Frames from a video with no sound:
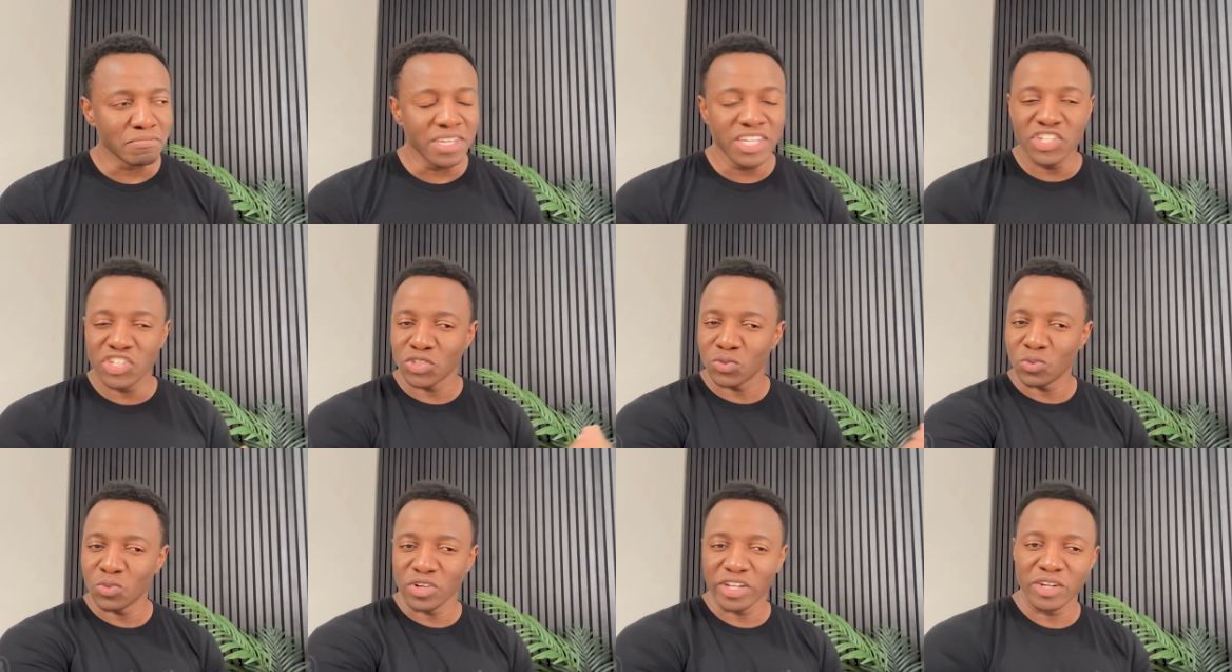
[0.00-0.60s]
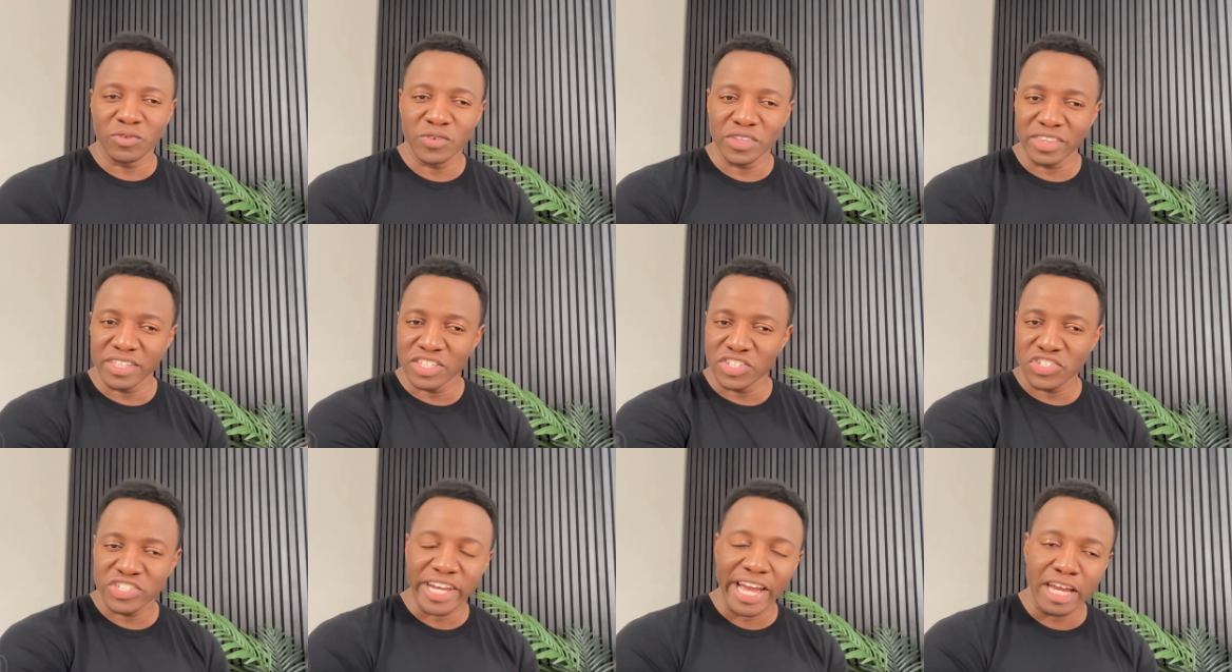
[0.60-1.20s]
me just working with this
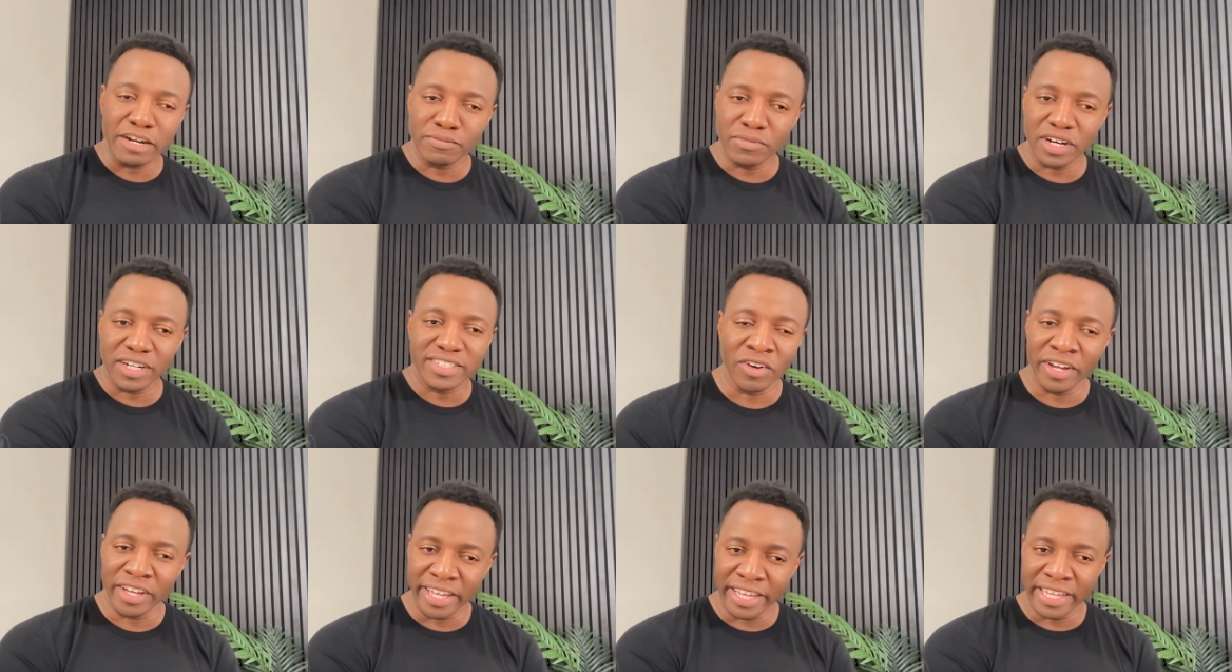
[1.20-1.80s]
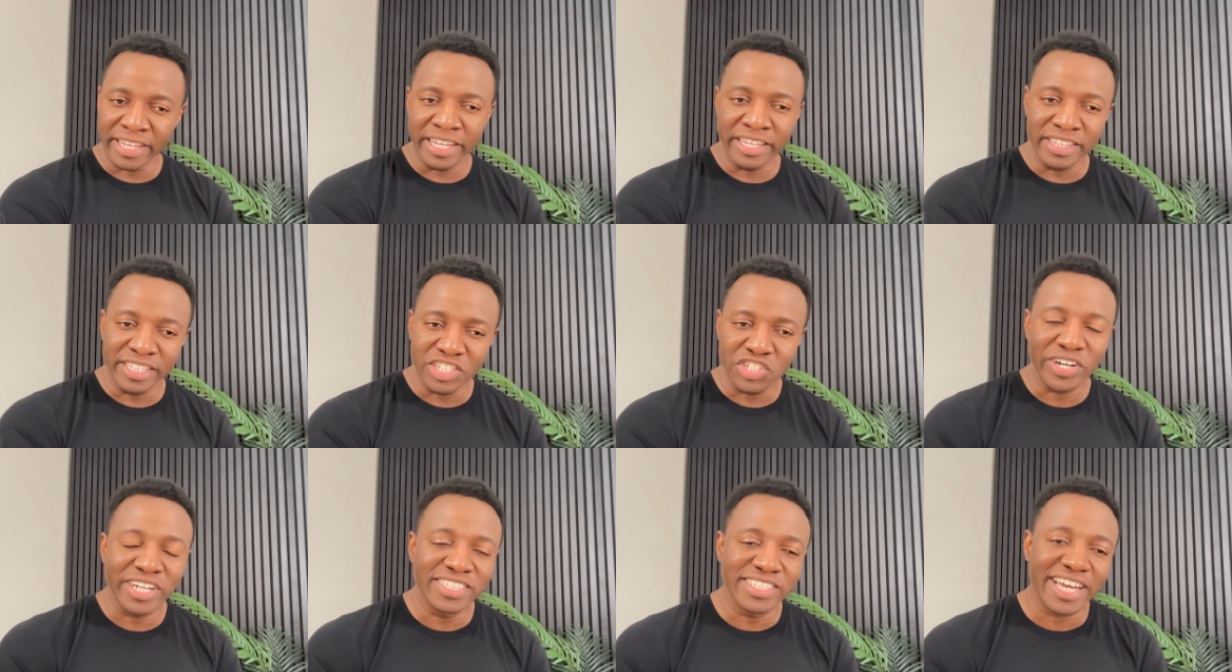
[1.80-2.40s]
chatbot in this
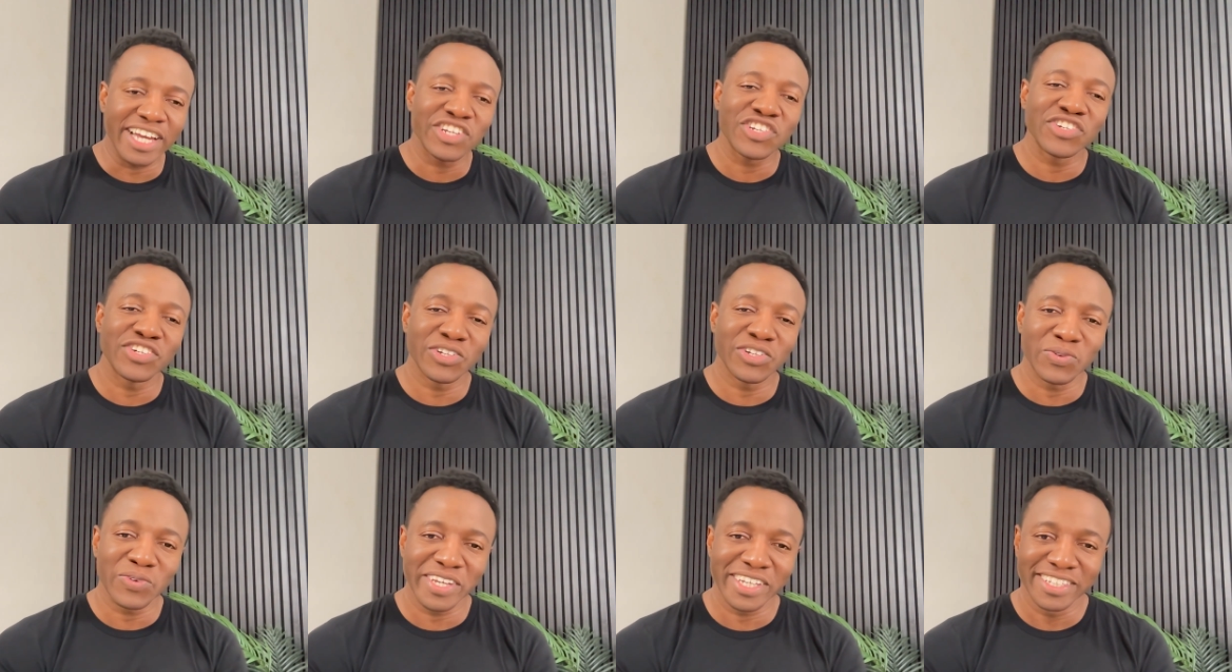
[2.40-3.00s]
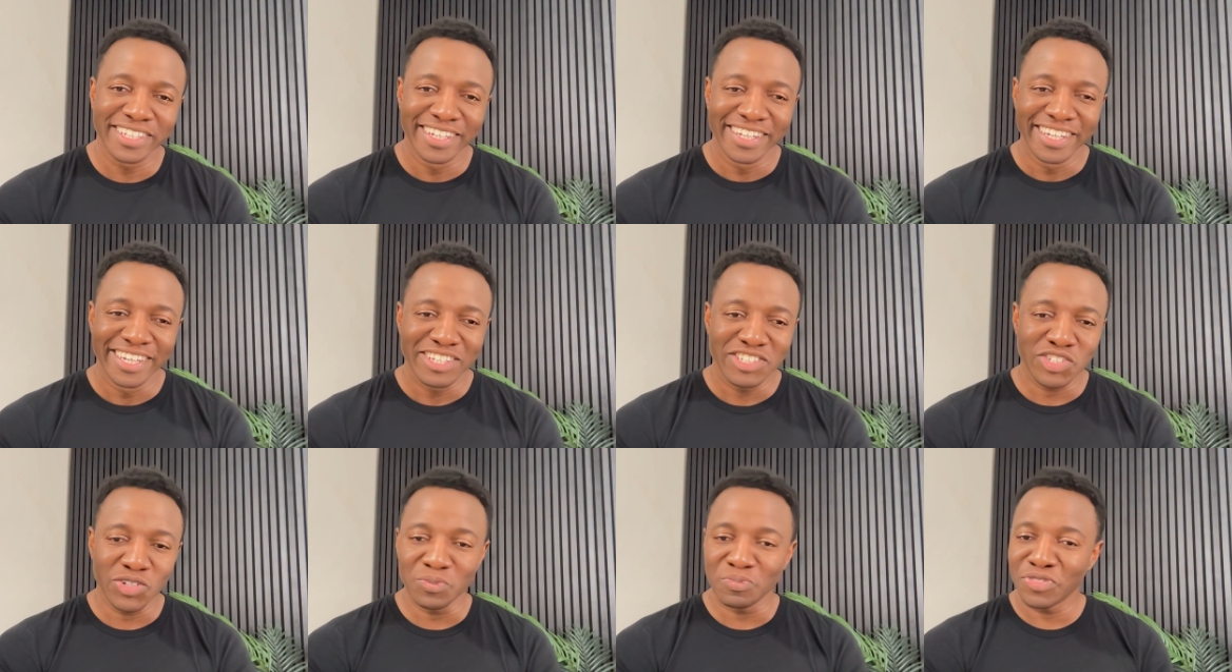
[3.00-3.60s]
transactional way.
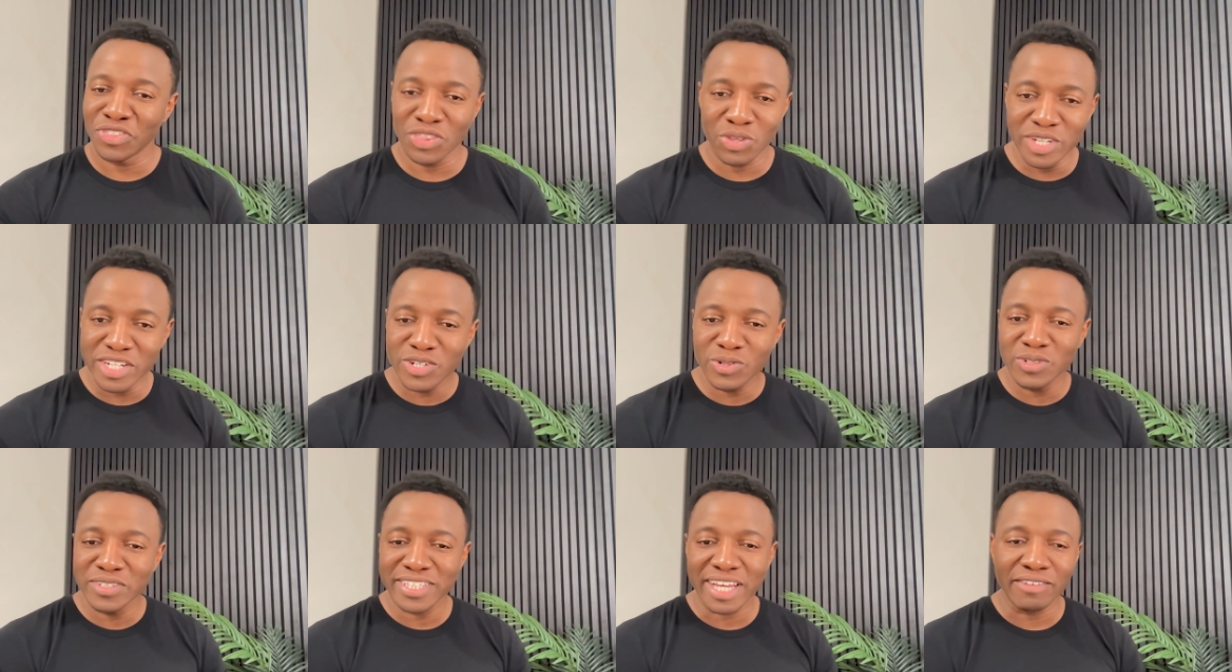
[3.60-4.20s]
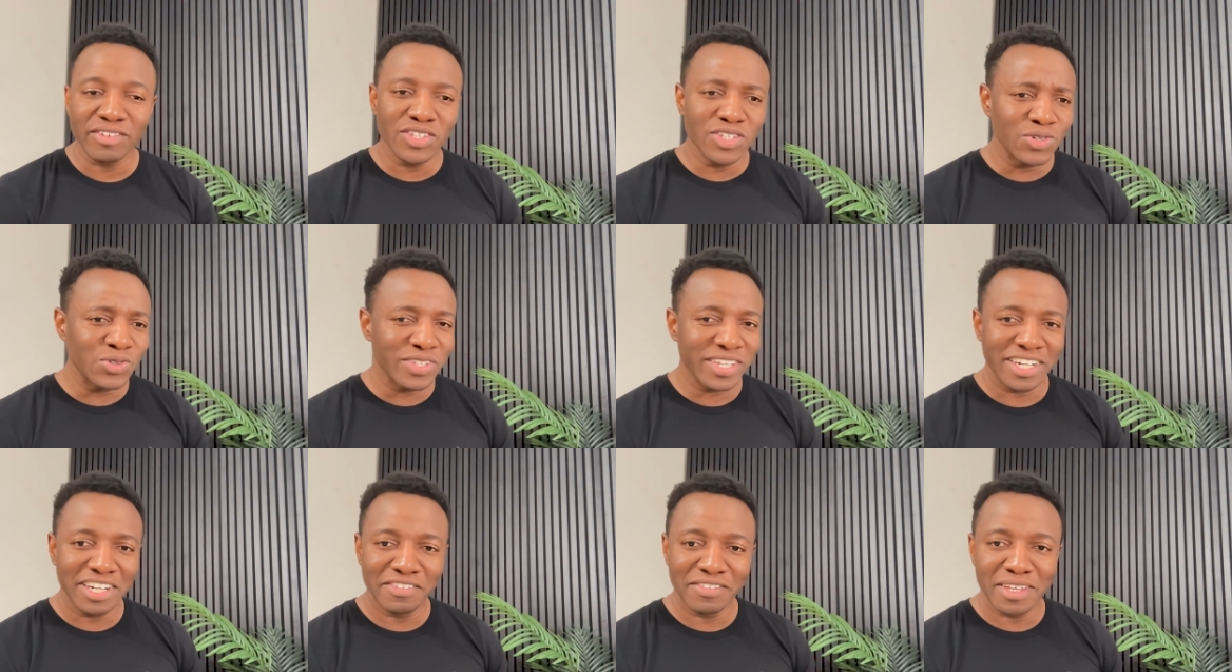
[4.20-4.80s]
So three tools. Have you used
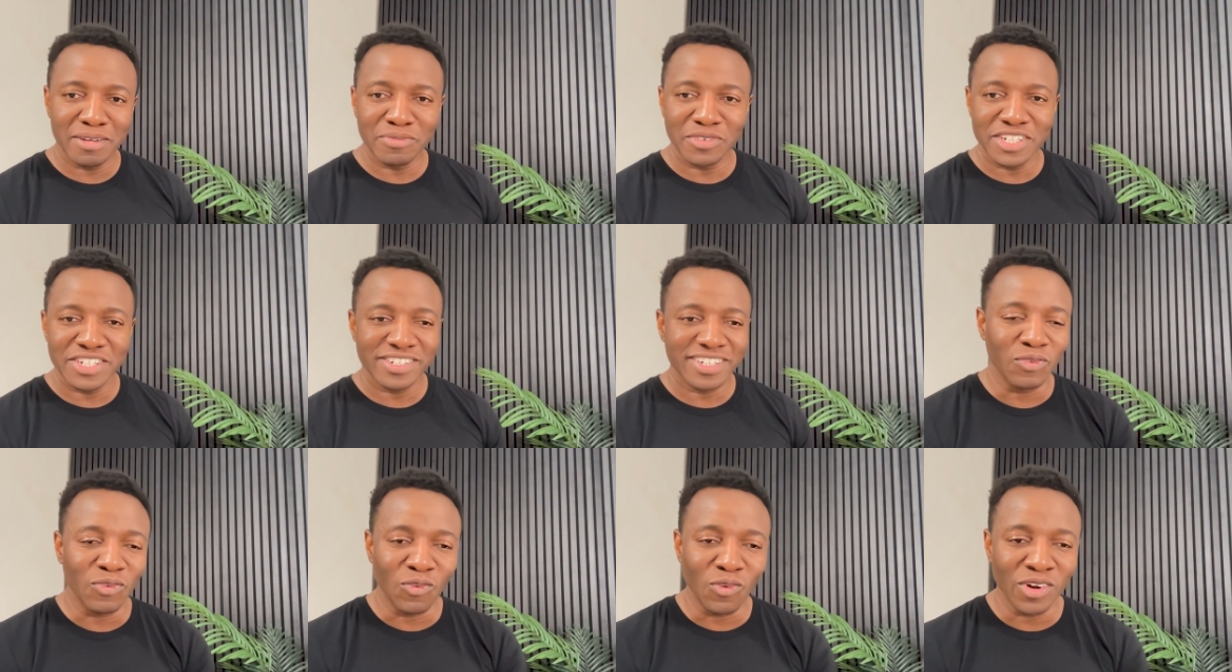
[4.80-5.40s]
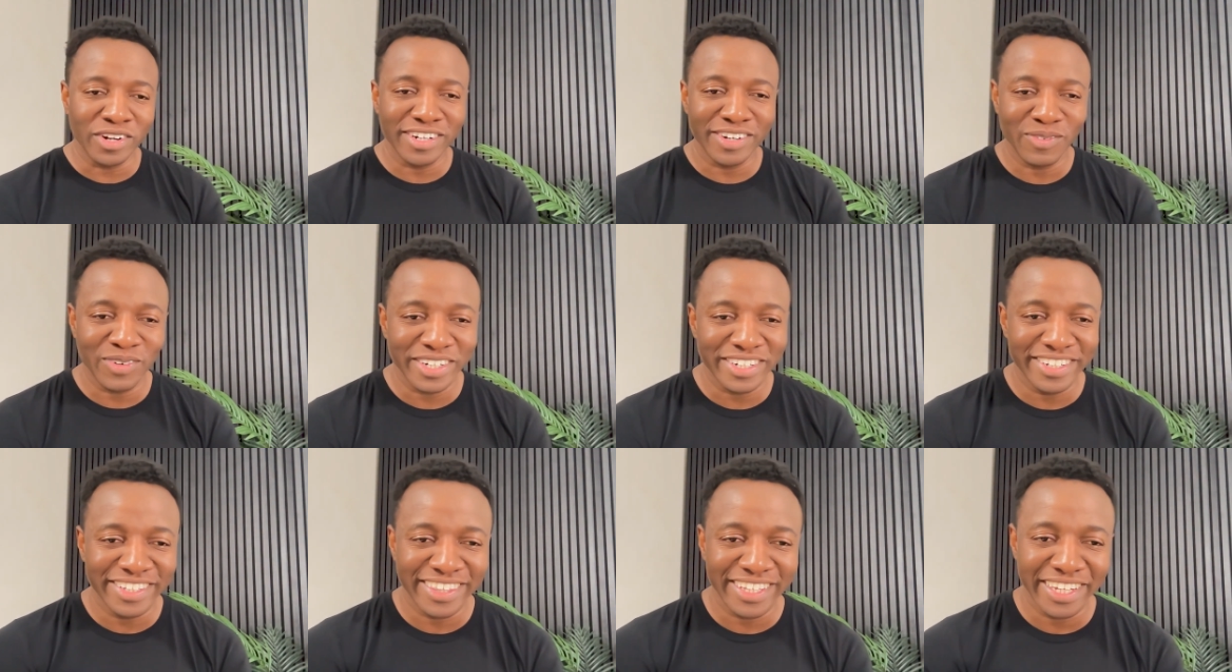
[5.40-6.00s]
any of them, Richard? What are, what
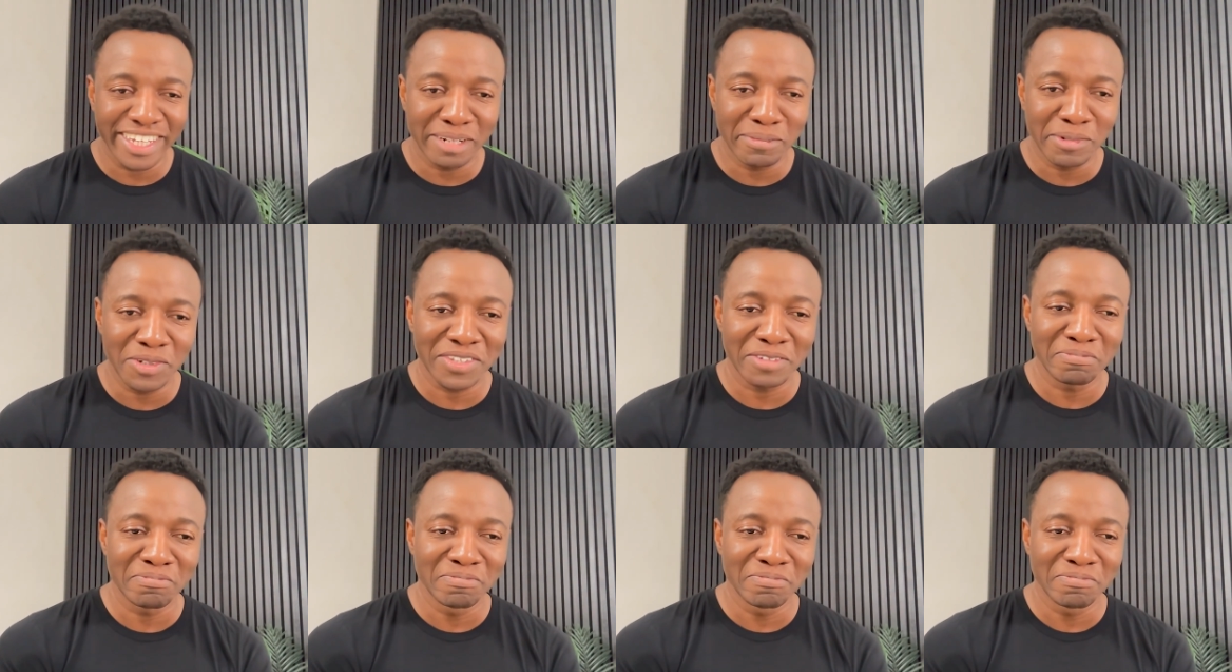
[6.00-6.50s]
are you thinking about them?